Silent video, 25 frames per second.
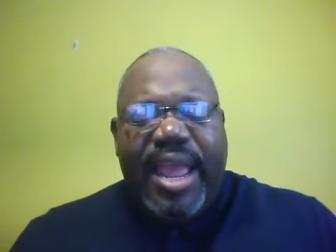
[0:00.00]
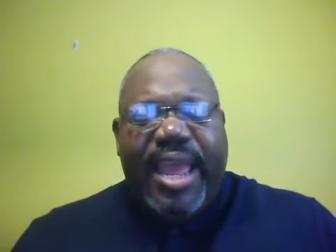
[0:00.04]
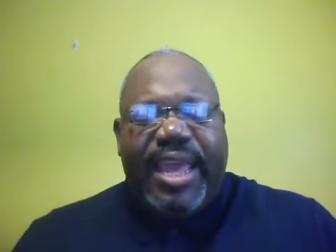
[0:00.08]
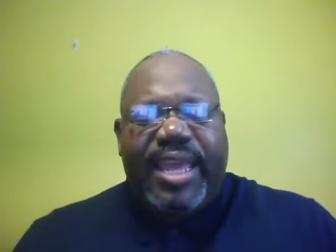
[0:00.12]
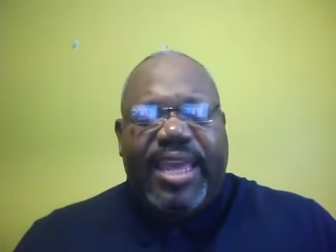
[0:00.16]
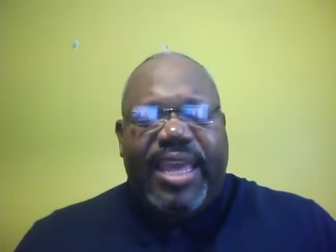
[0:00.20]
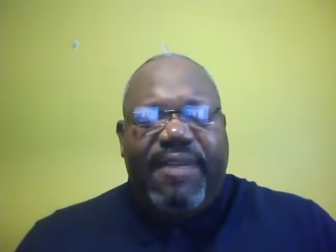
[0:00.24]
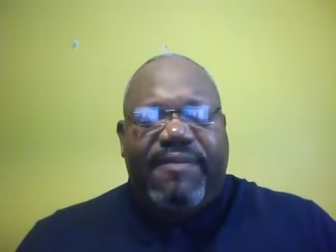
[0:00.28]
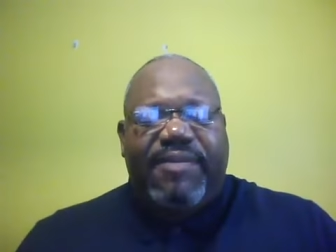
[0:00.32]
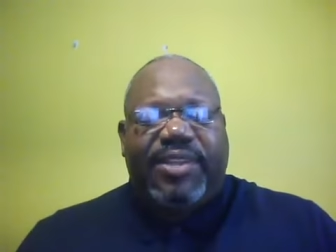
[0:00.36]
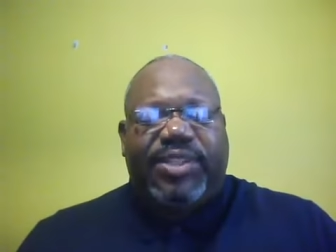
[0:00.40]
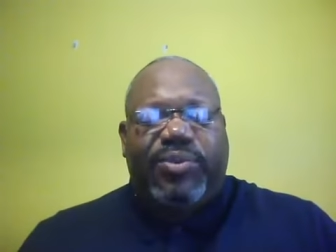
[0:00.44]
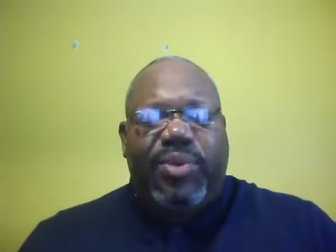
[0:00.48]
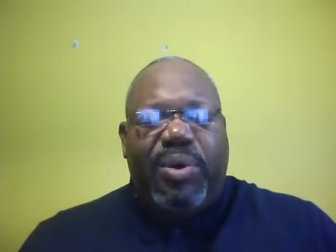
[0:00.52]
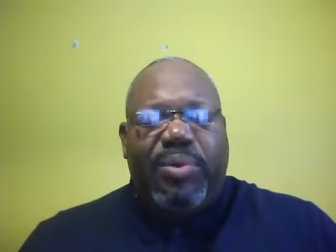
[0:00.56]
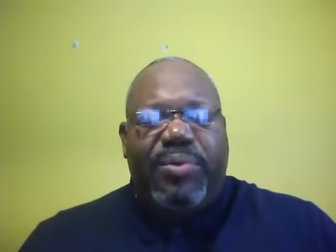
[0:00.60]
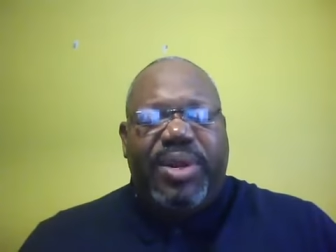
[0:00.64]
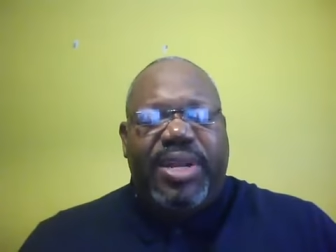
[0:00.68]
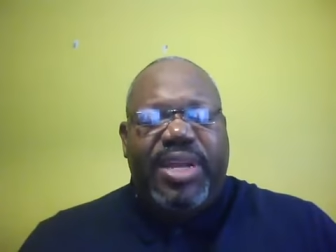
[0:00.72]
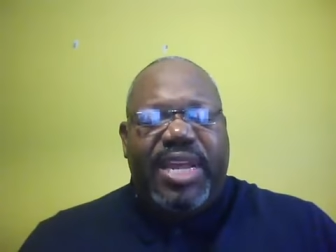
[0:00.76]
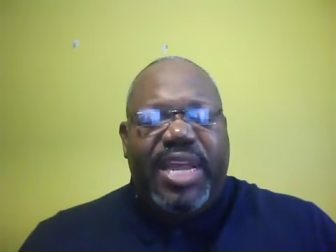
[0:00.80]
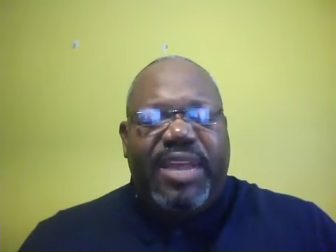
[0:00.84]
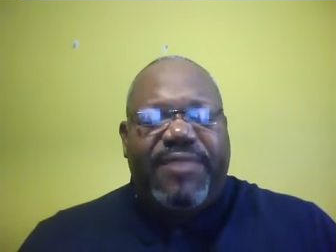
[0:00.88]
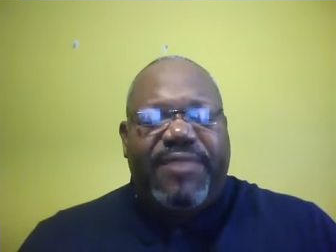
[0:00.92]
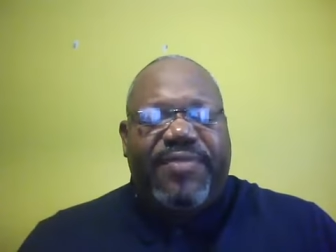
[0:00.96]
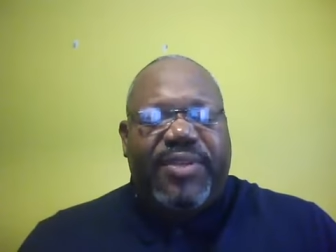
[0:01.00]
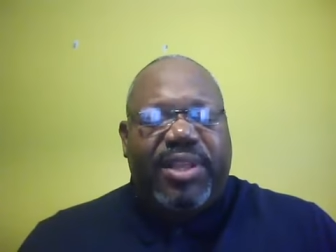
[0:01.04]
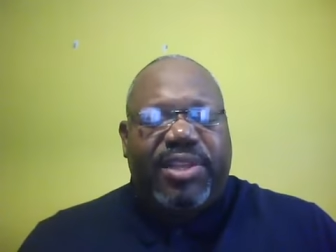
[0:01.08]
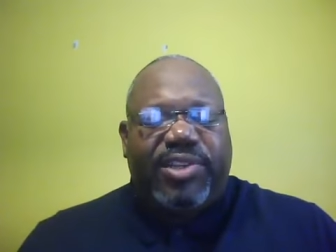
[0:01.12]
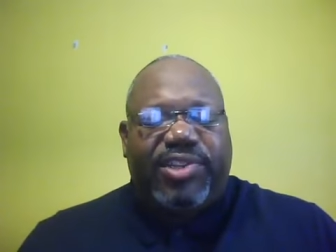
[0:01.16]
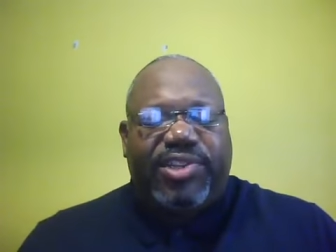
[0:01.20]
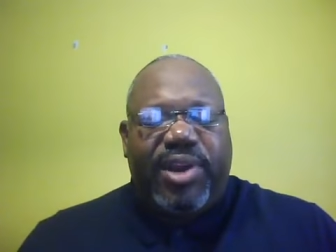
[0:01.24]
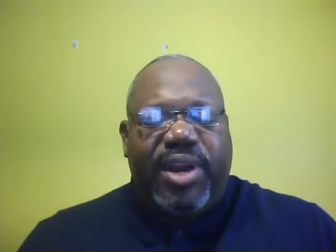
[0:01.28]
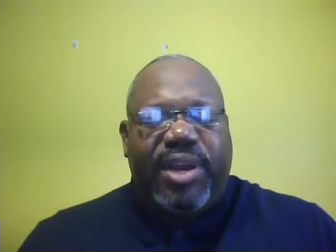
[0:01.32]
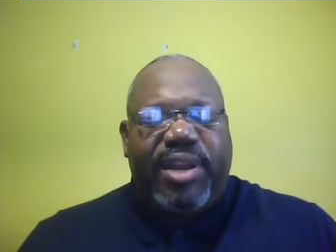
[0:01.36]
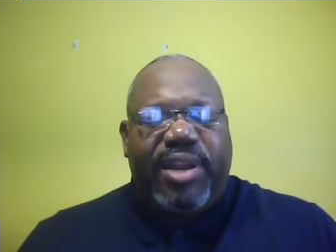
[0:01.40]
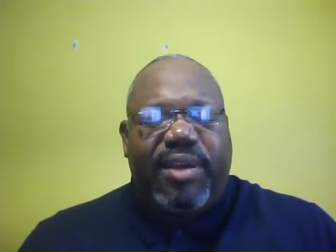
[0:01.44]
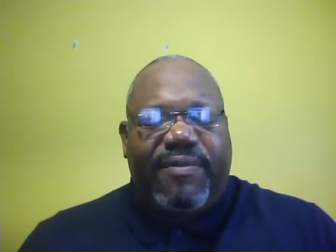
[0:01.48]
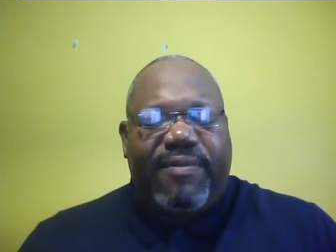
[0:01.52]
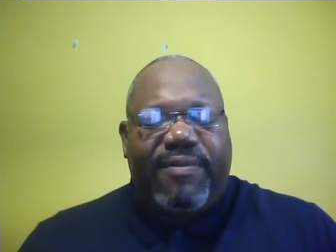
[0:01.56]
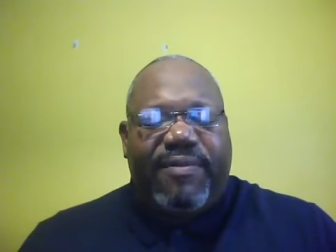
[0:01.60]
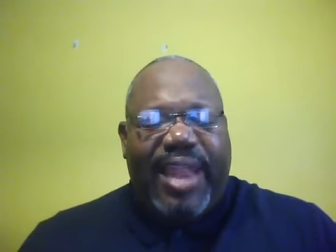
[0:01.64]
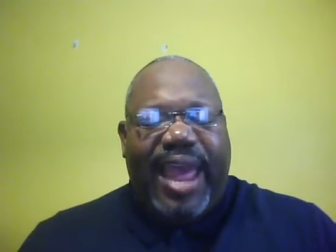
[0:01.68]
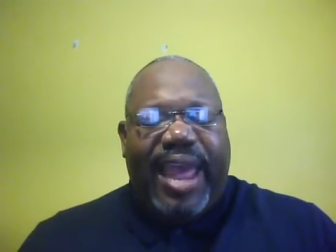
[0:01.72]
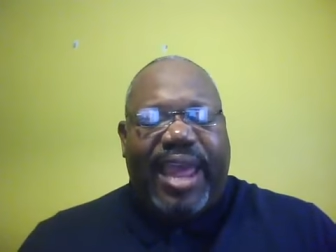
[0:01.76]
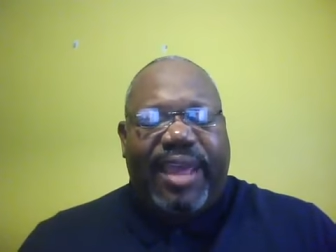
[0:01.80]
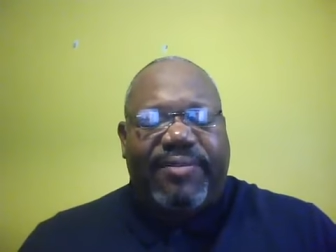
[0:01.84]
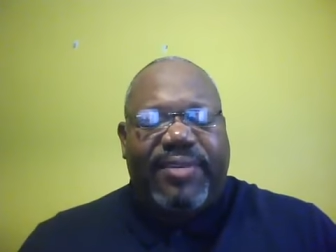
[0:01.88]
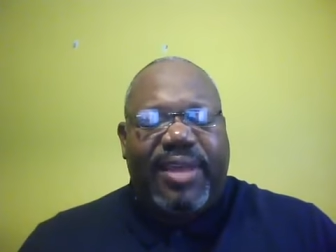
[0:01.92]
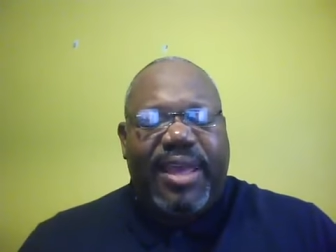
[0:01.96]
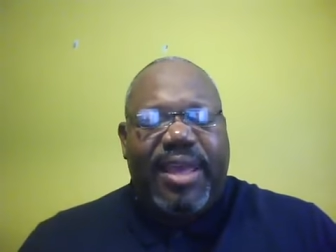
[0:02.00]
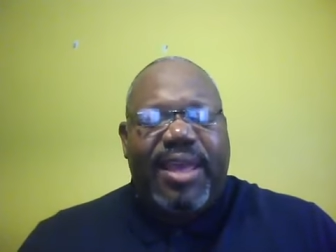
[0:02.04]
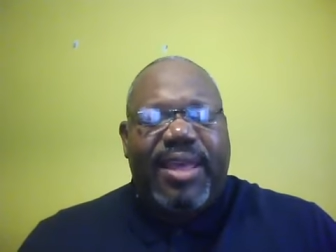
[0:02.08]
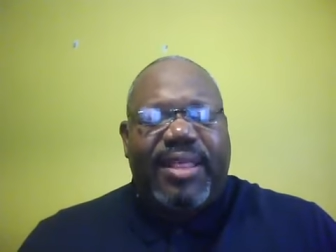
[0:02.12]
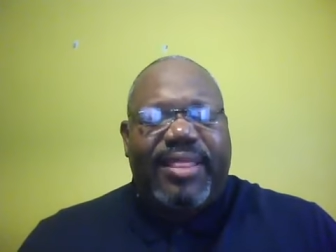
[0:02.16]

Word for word: and give us what we need for the journey of life.